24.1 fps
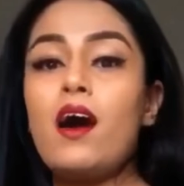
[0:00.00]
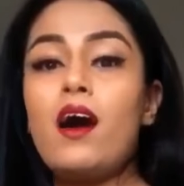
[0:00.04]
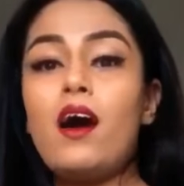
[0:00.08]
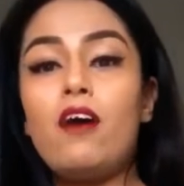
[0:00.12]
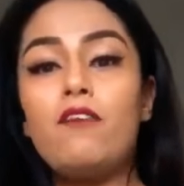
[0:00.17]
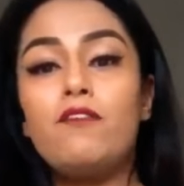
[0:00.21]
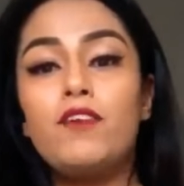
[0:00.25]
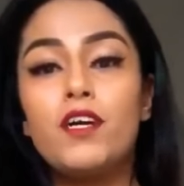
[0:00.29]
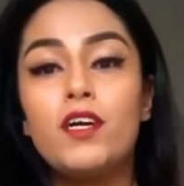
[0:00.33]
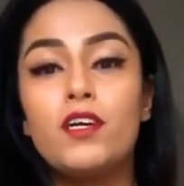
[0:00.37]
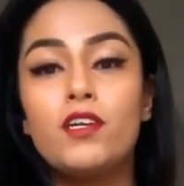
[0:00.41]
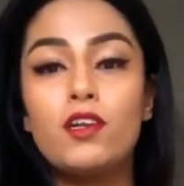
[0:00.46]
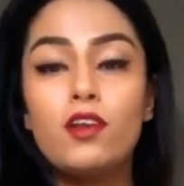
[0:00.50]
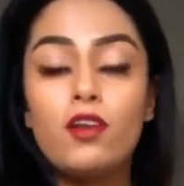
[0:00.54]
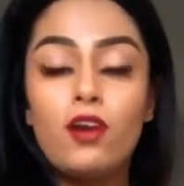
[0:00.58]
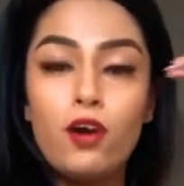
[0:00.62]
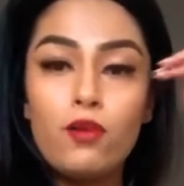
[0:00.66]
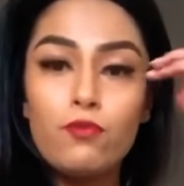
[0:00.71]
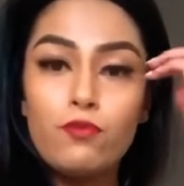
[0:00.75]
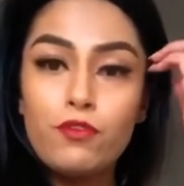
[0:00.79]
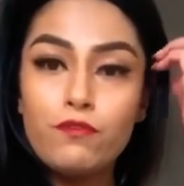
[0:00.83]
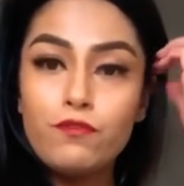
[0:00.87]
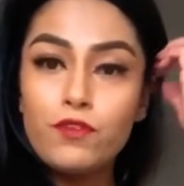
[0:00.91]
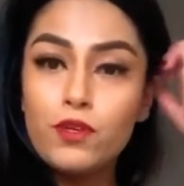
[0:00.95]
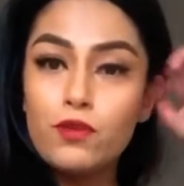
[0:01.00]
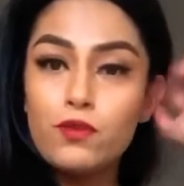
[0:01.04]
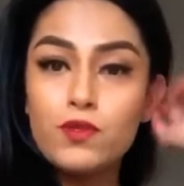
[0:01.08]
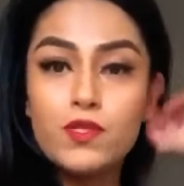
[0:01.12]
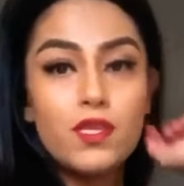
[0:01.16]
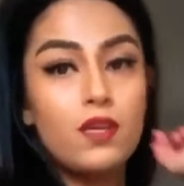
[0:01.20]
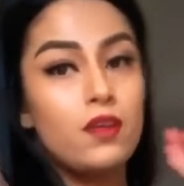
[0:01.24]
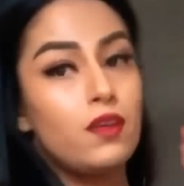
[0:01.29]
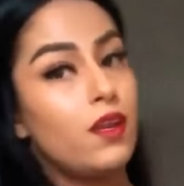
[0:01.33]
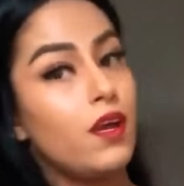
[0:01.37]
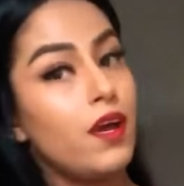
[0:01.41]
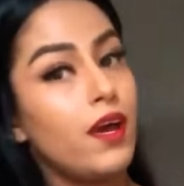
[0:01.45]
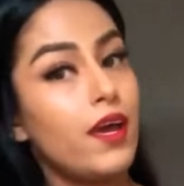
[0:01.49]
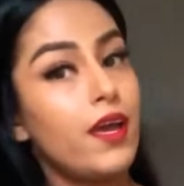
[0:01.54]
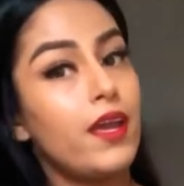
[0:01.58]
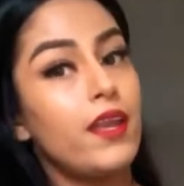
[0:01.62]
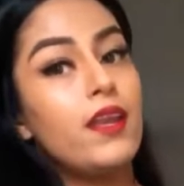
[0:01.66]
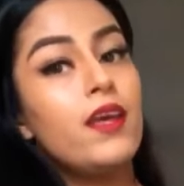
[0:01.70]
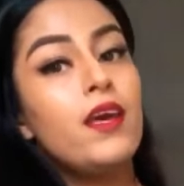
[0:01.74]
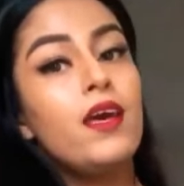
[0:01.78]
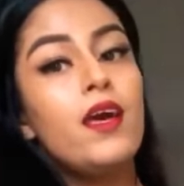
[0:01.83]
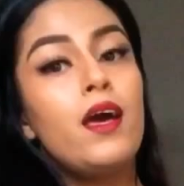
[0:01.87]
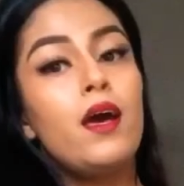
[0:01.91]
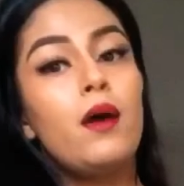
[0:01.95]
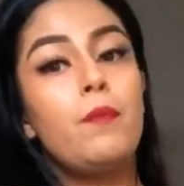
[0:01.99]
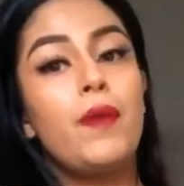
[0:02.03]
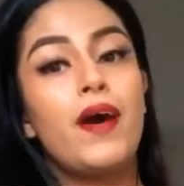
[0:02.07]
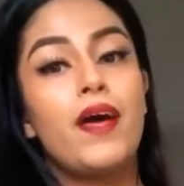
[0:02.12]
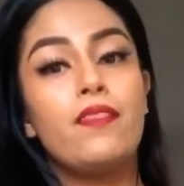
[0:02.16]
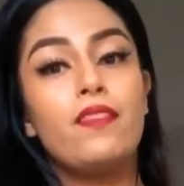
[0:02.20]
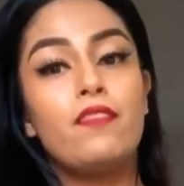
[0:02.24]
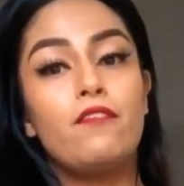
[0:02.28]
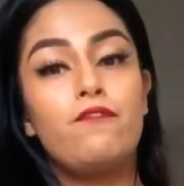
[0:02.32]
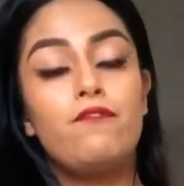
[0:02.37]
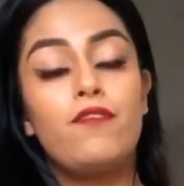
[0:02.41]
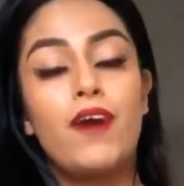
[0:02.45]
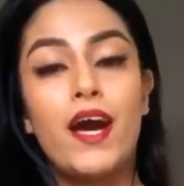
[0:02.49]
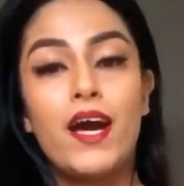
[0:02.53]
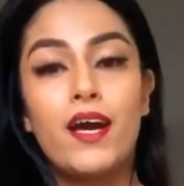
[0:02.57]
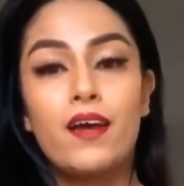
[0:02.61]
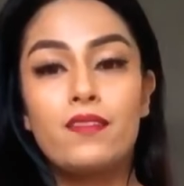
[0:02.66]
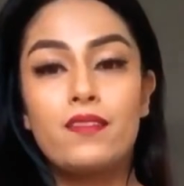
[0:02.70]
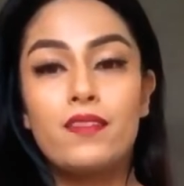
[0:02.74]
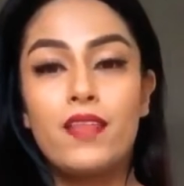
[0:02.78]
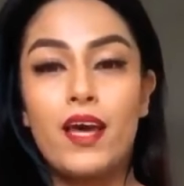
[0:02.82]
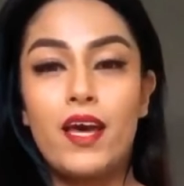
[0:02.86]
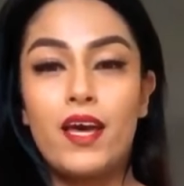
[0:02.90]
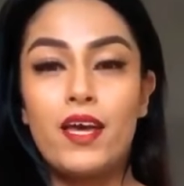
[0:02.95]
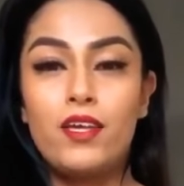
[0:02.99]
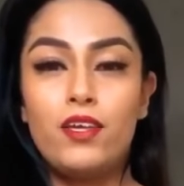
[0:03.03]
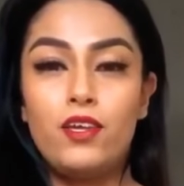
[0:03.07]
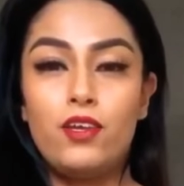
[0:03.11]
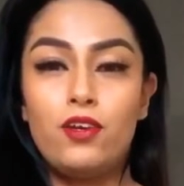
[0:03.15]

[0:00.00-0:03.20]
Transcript: I've heard a lot of reviews online about the fact that,